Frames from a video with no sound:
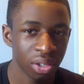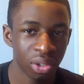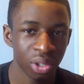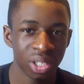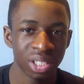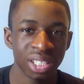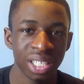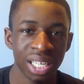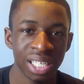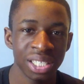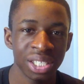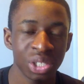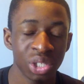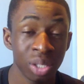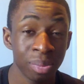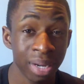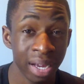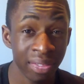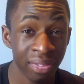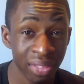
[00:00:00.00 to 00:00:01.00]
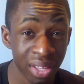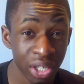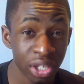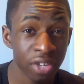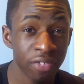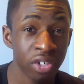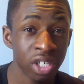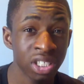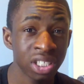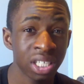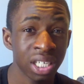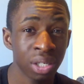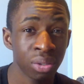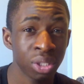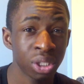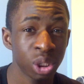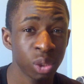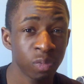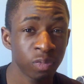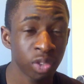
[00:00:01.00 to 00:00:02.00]
Not entirely sure, but I think you've asked that
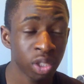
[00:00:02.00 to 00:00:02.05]
question